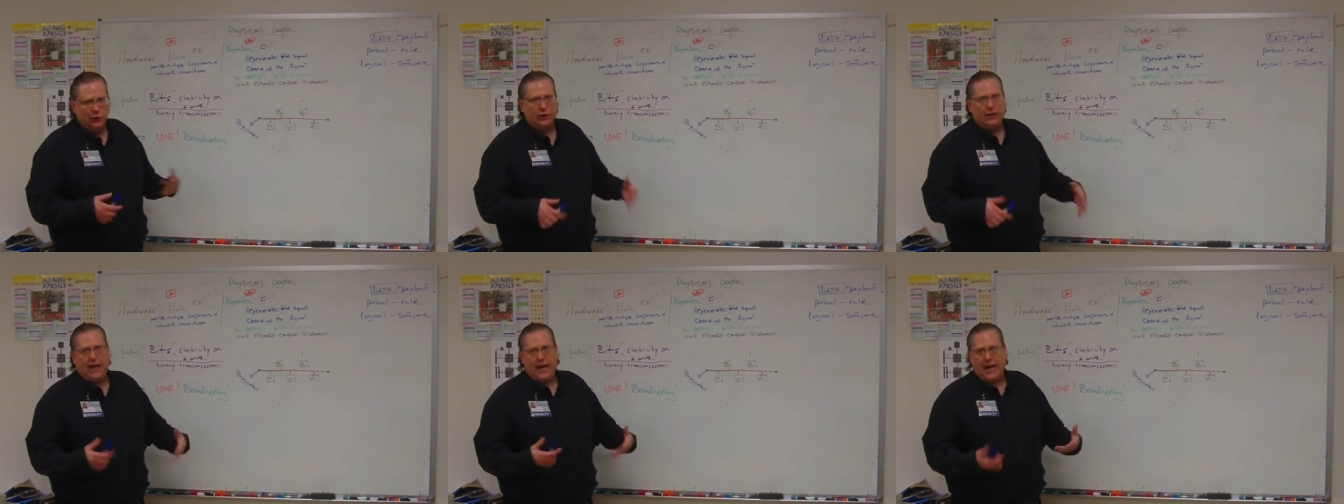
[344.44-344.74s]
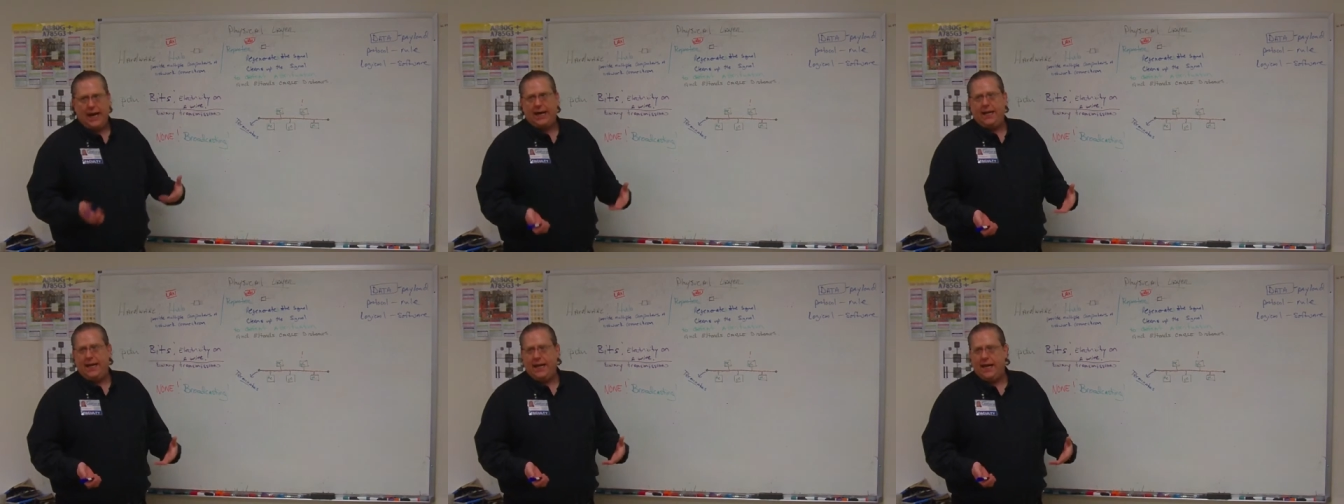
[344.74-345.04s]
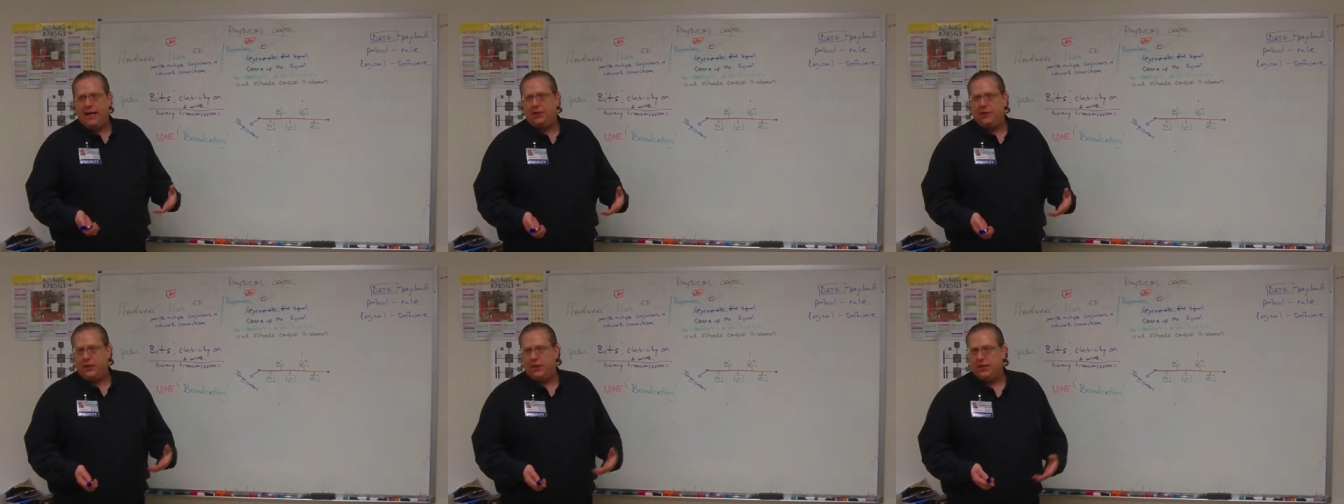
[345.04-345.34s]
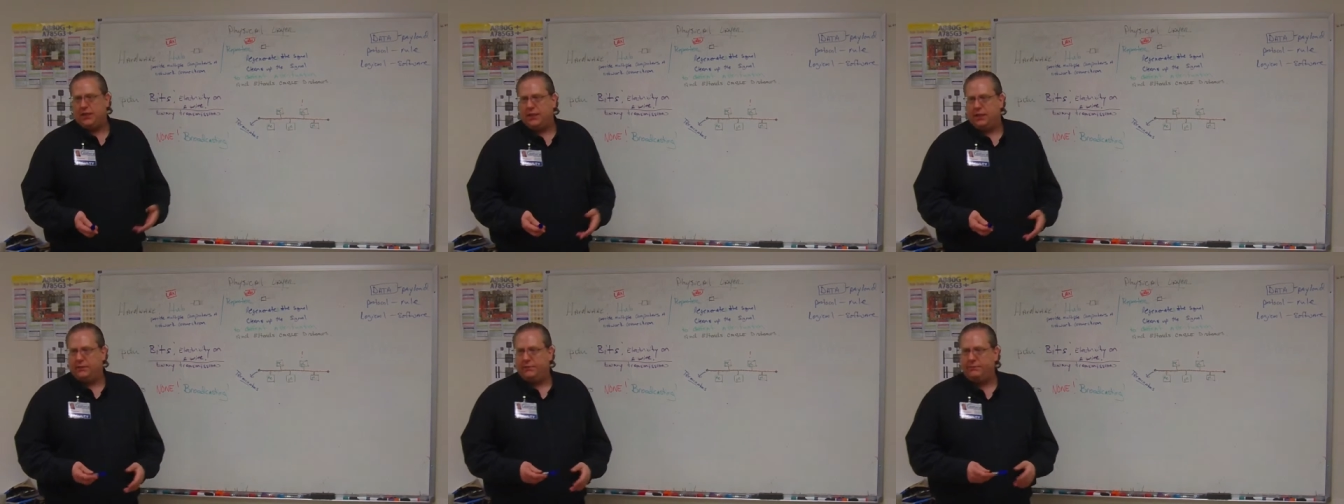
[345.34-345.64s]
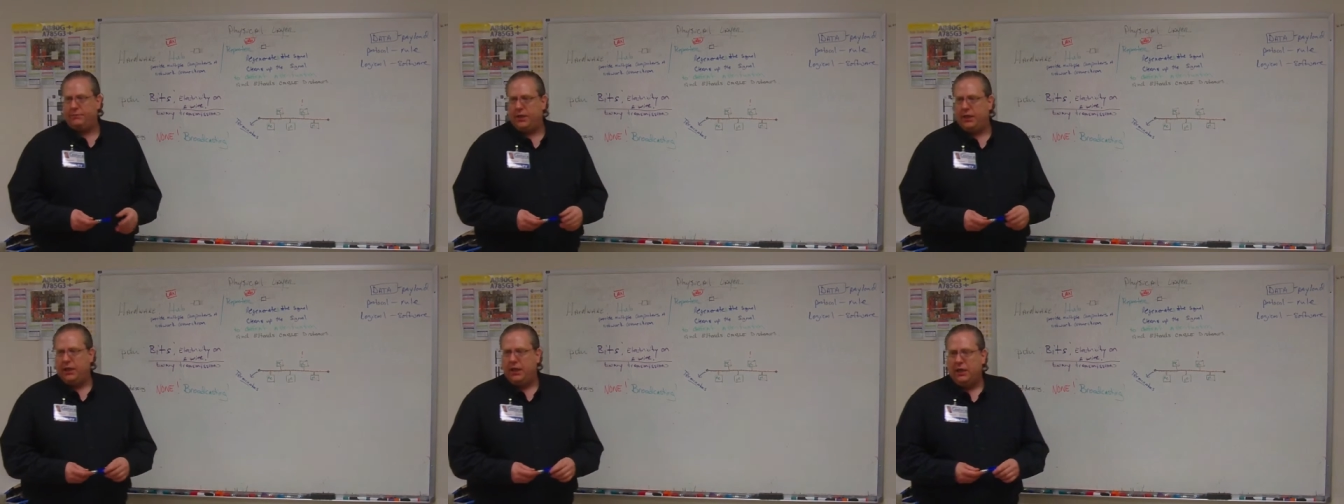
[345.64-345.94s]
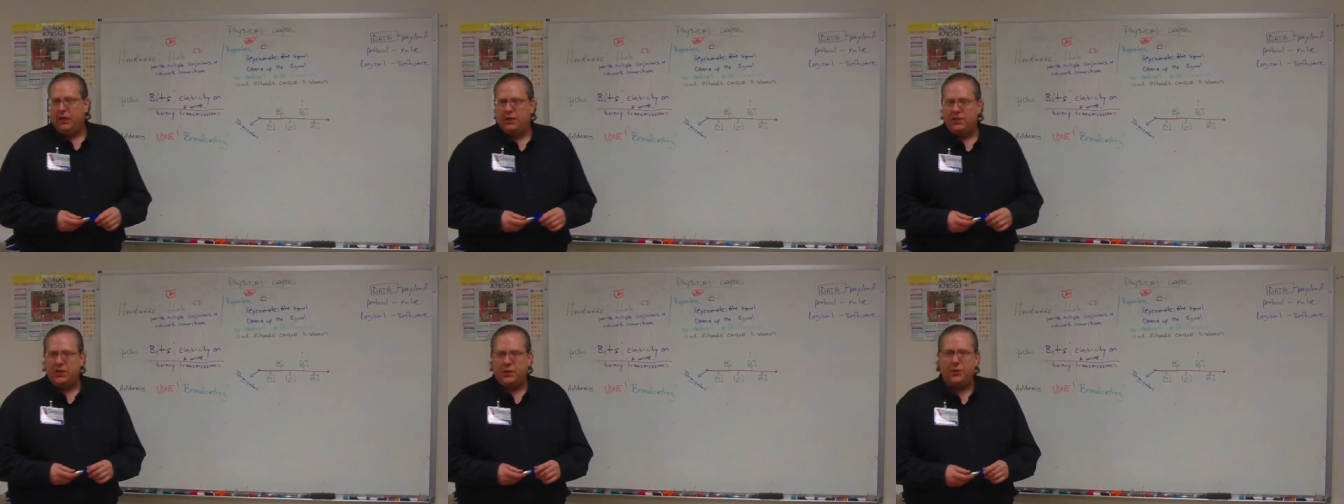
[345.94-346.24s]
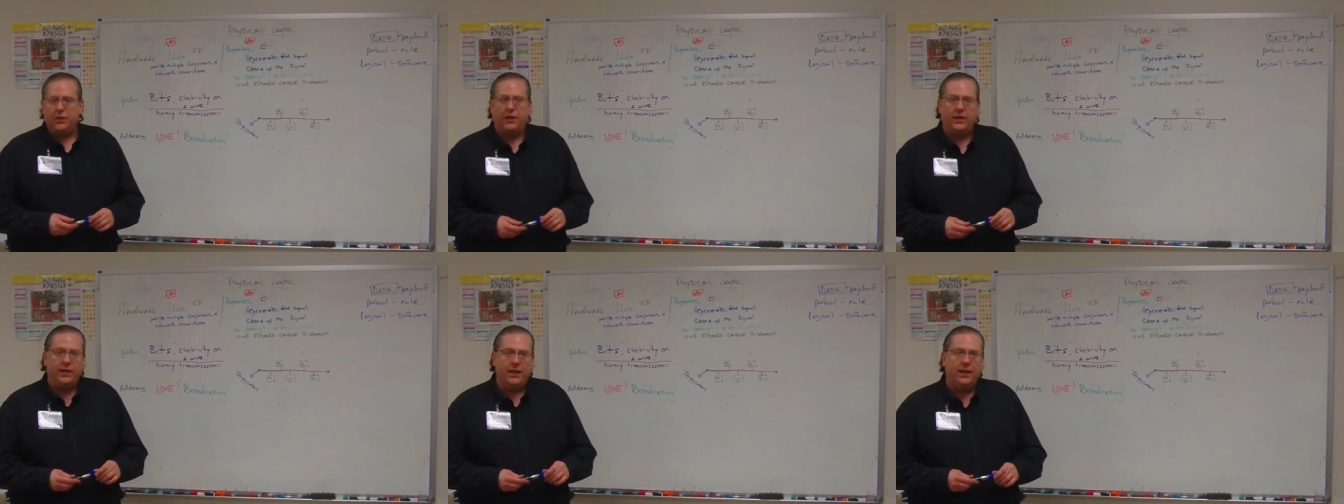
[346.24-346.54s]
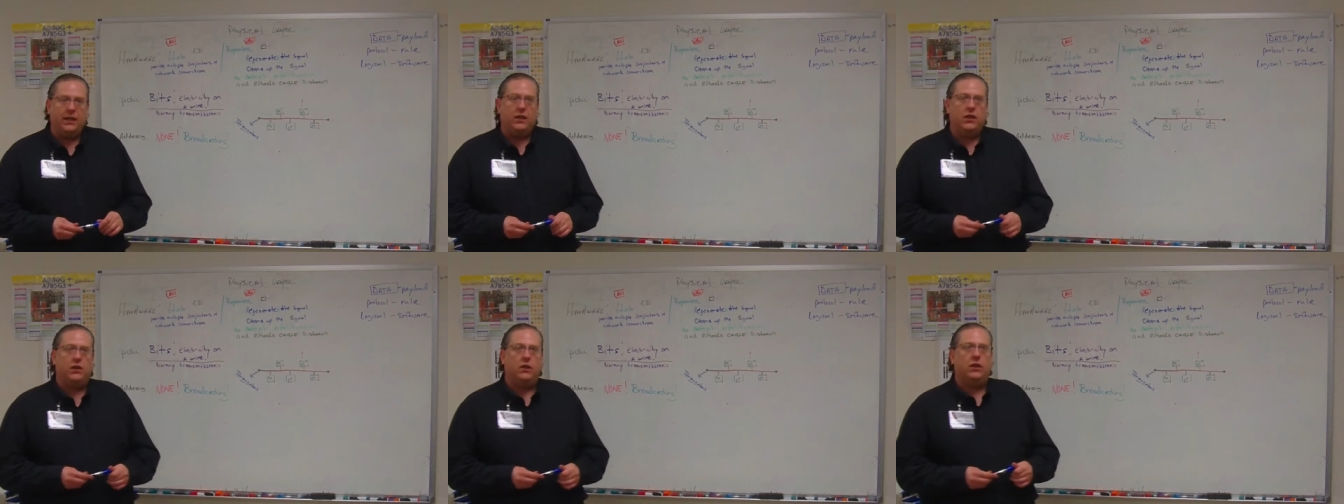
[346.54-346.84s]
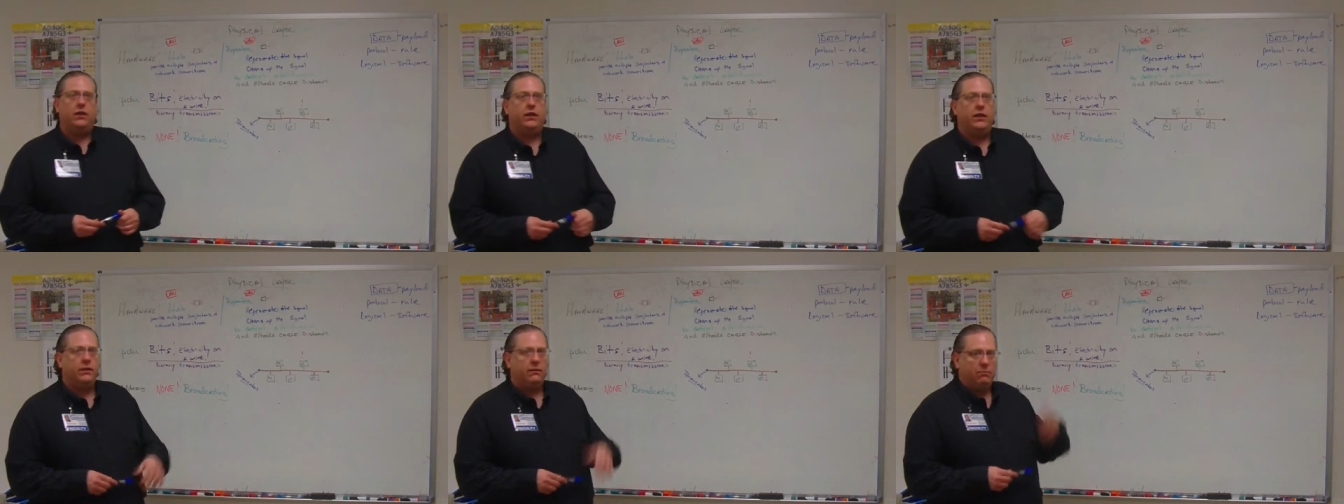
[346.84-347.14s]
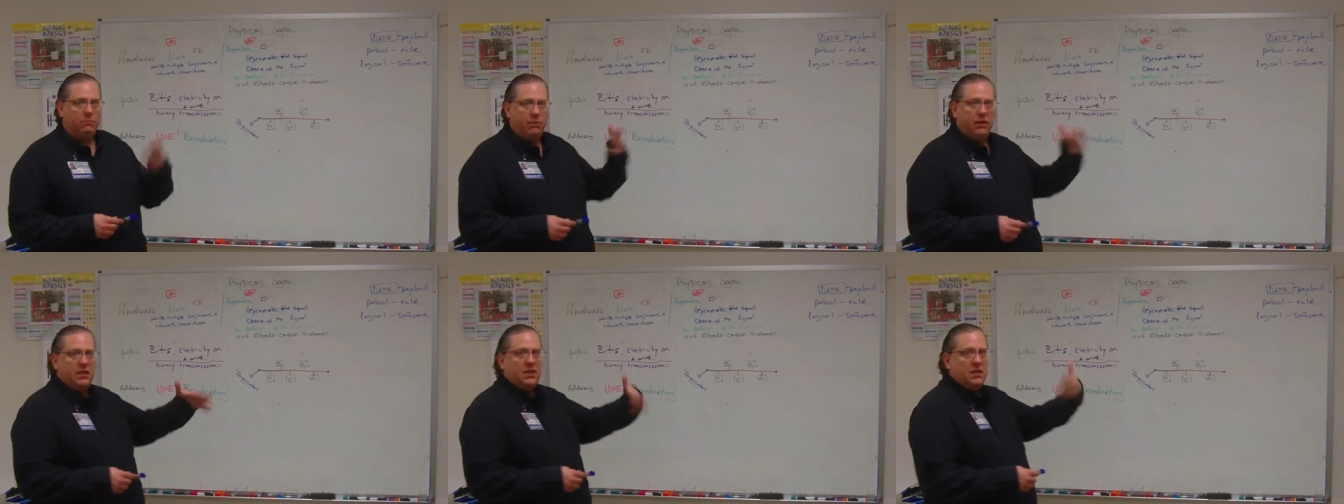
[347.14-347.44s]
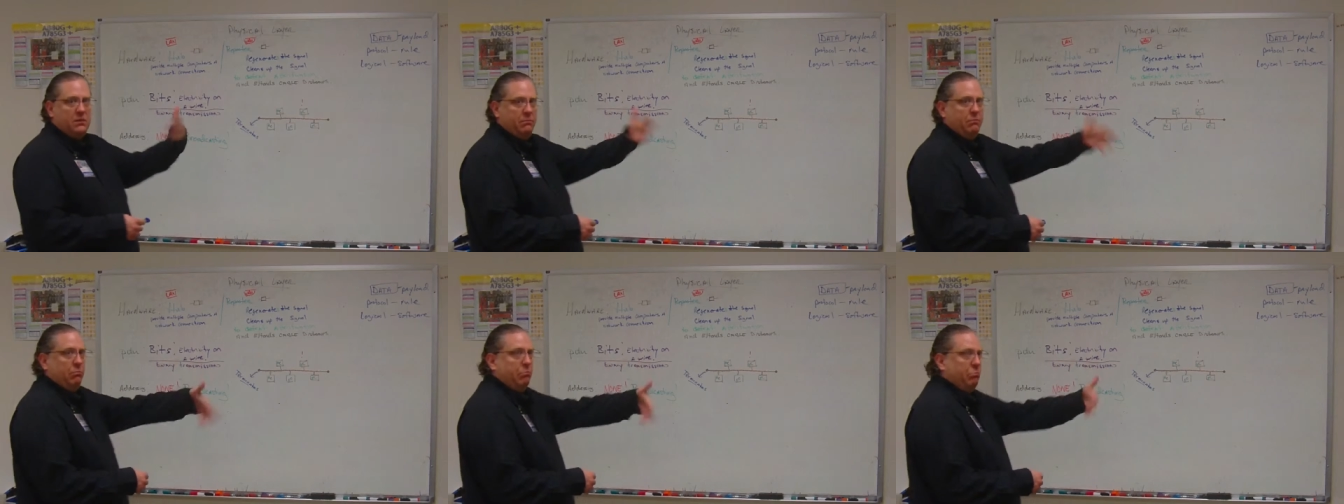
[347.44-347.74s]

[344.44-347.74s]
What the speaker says: look at addressing. So the NIC card must